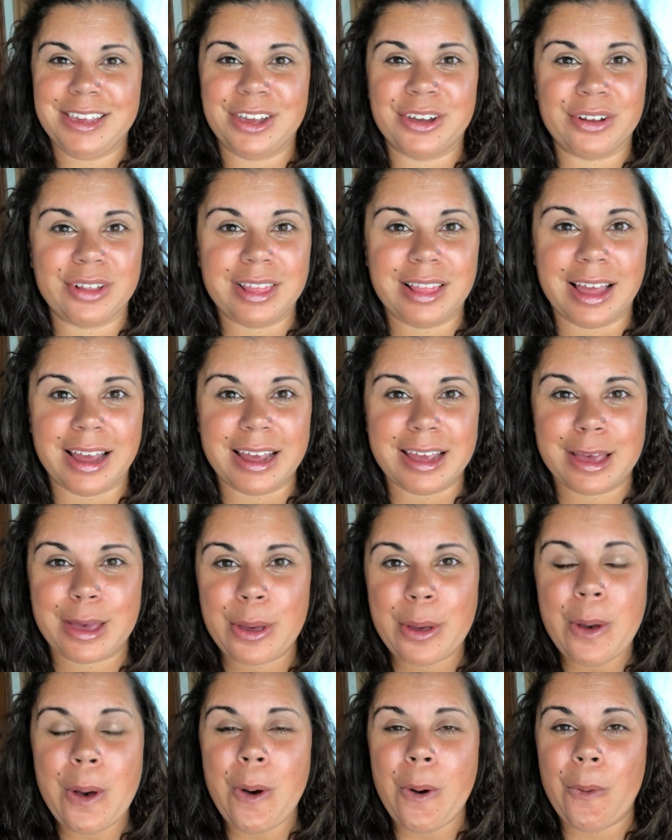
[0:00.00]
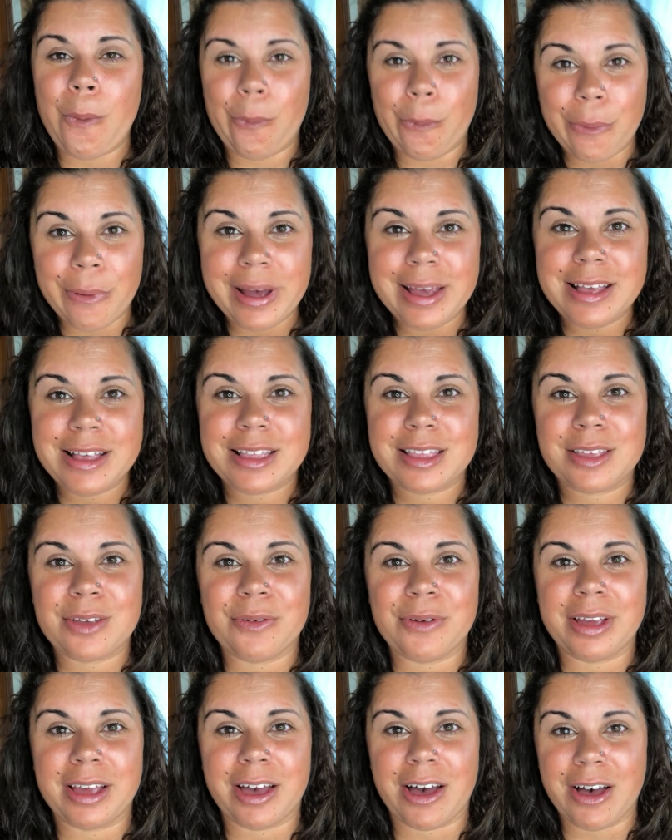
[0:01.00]
You're like, what is
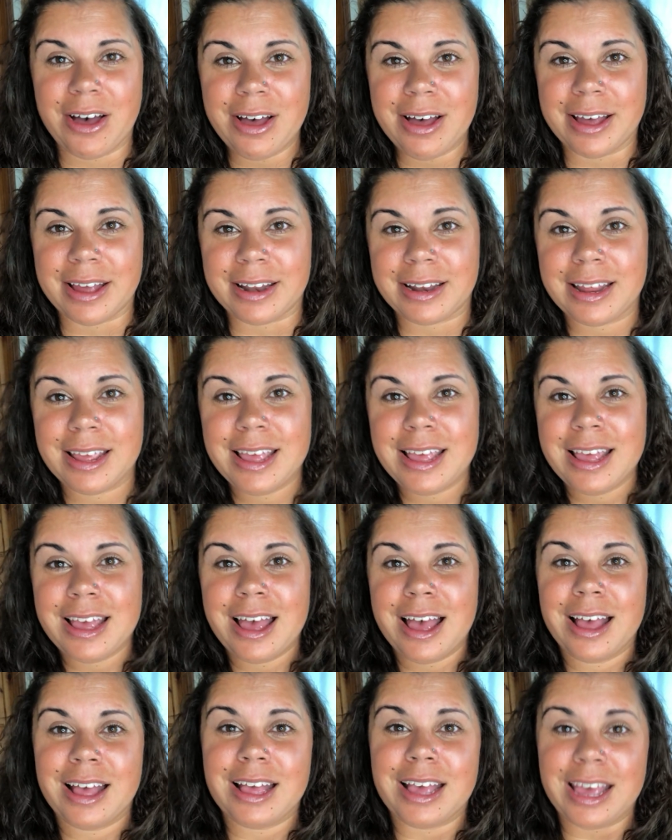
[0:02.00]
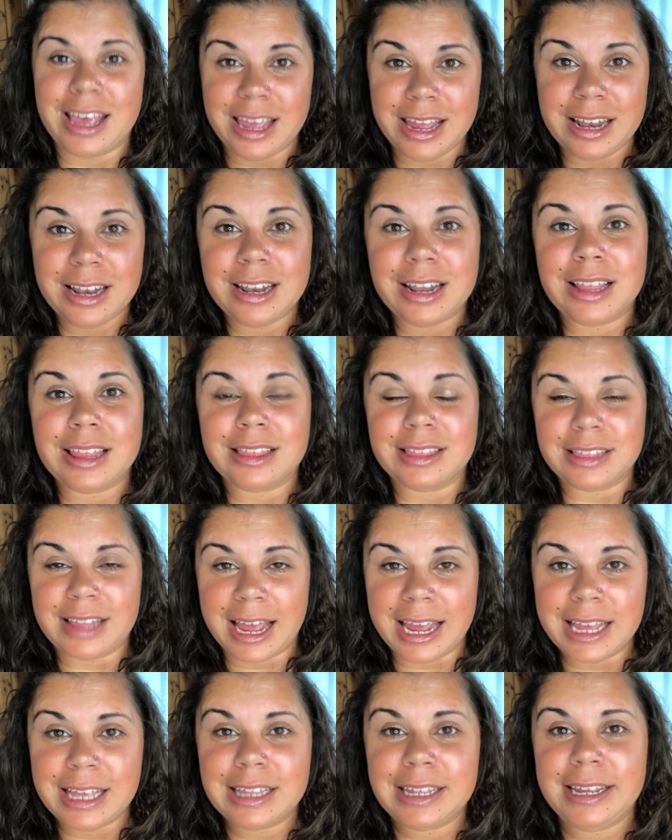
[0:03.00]
going on? It
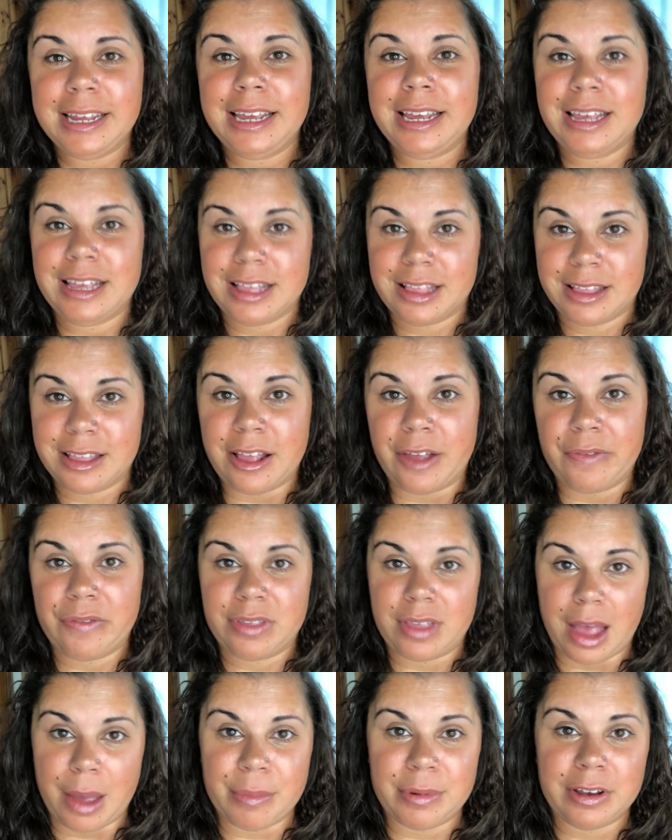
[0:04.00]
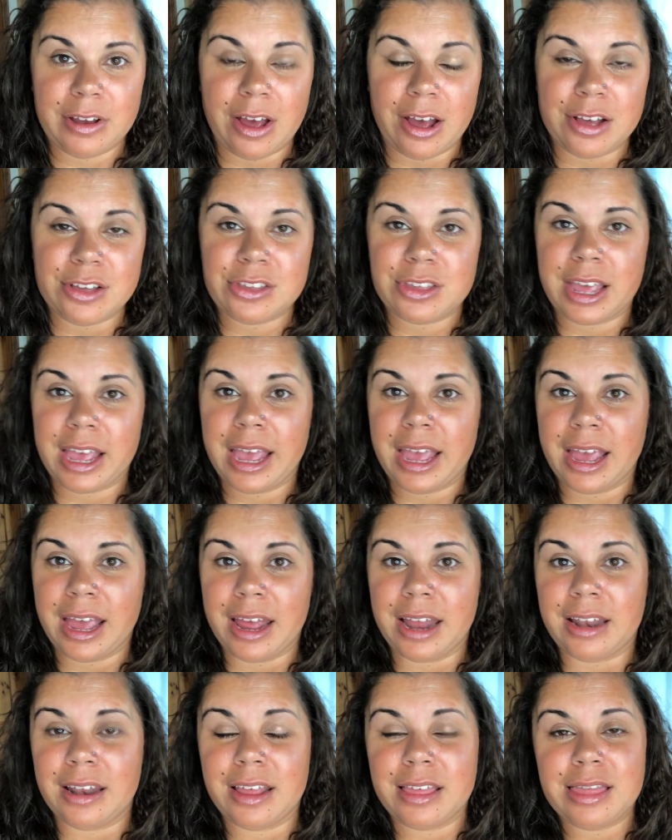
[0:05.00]
likely is self-sabotage,
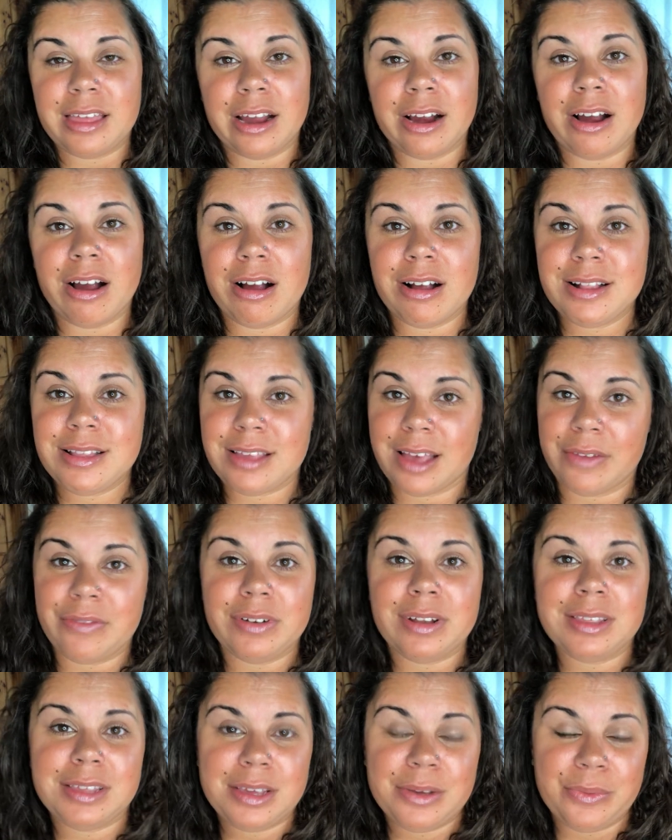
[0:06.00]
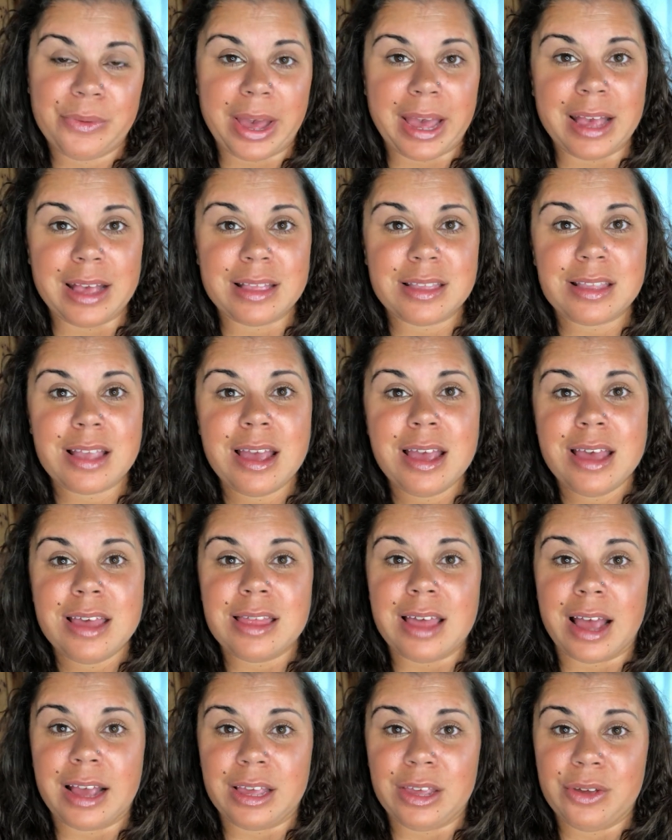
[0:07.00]
and there are definitely ways
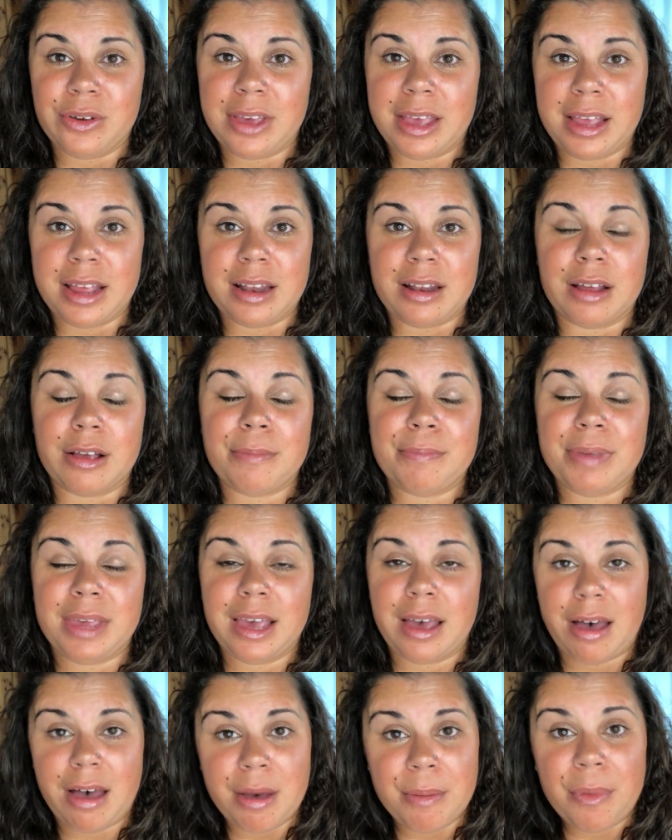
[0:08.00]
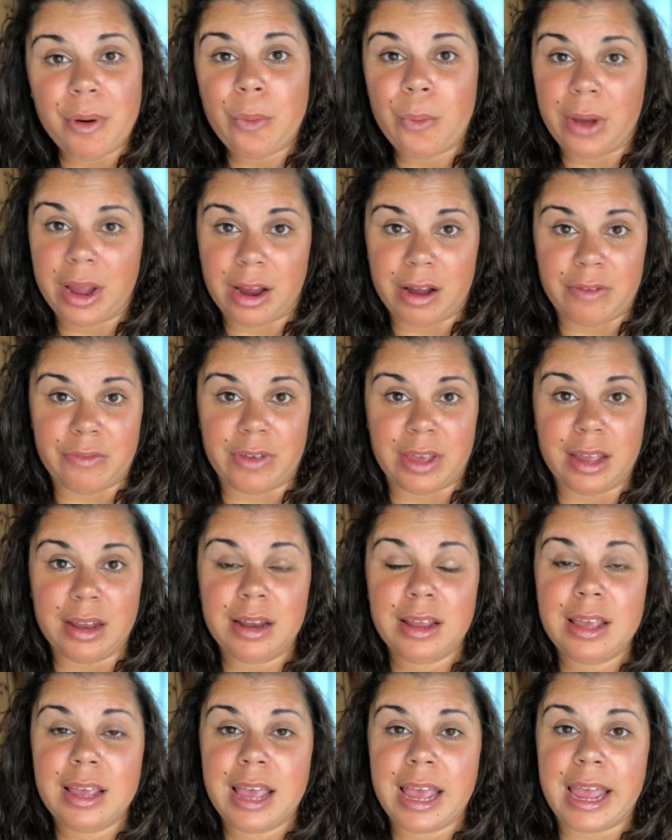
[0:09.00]
that you can become aware of
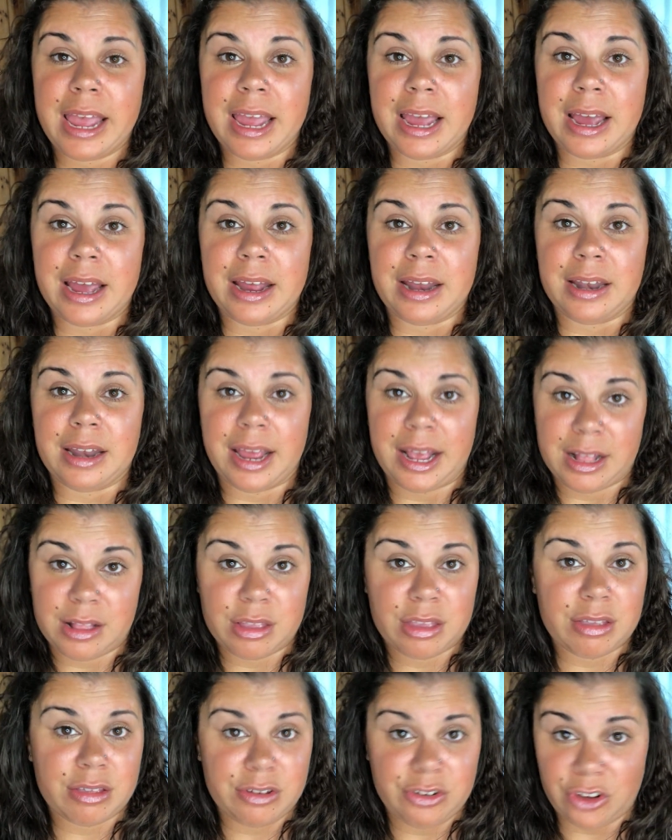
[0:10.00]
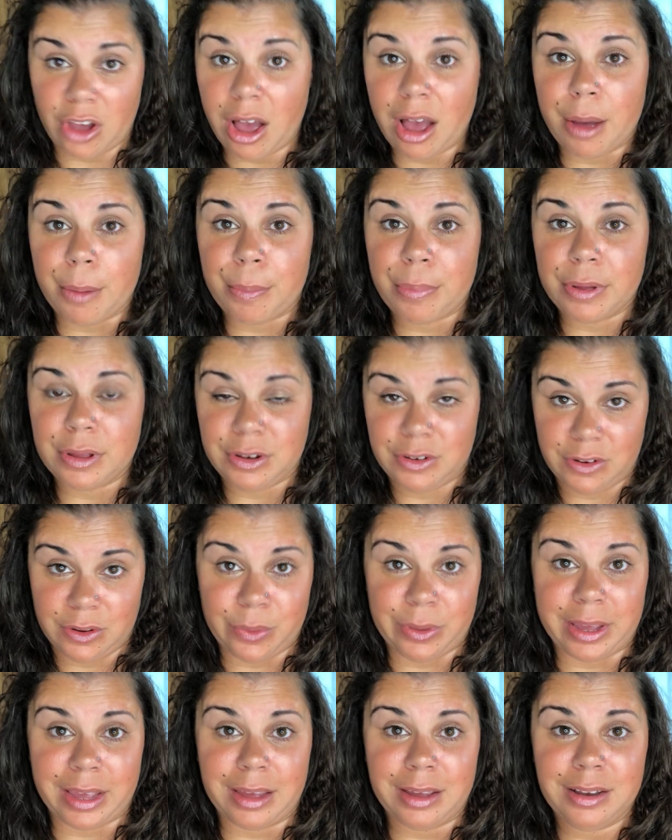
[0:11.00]
it and stop
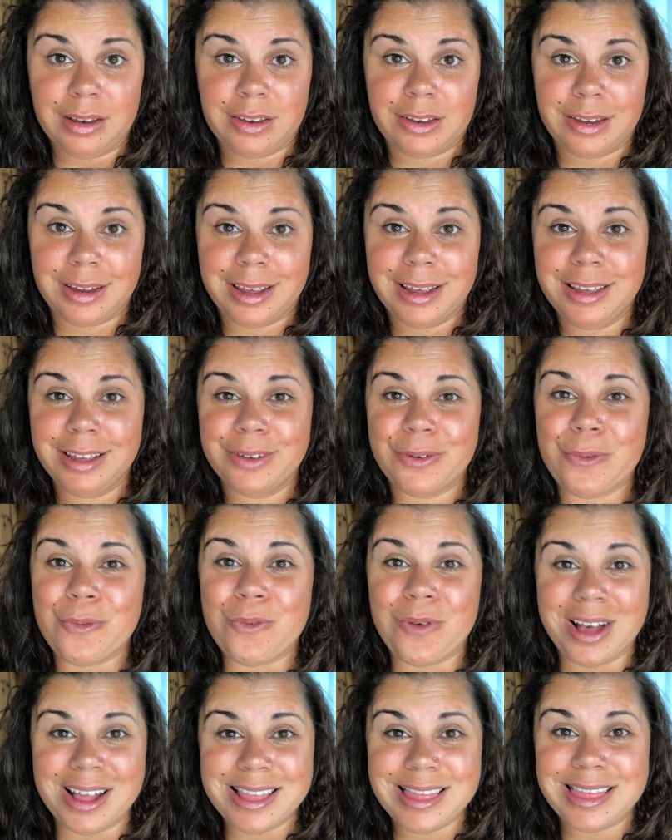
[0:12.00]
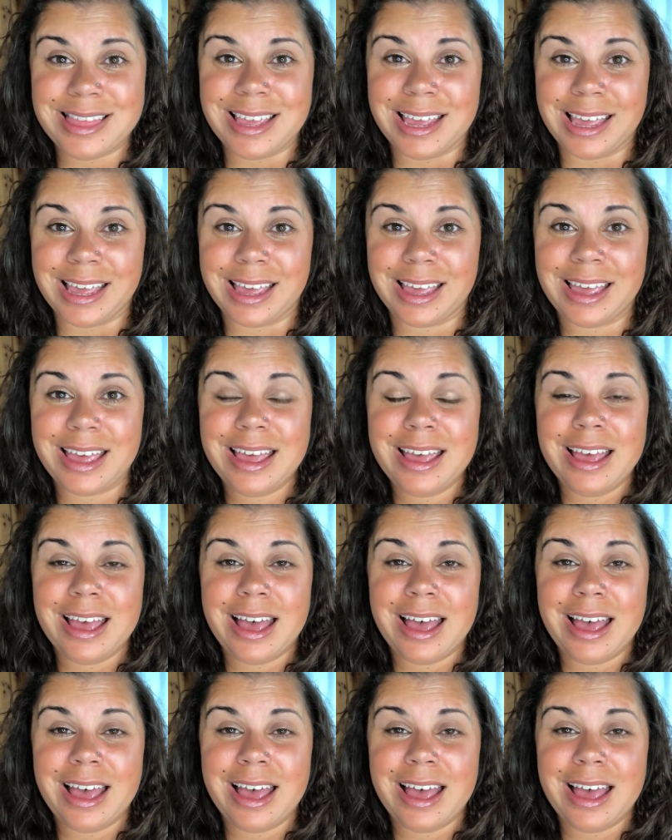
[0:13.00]
doing it. One thing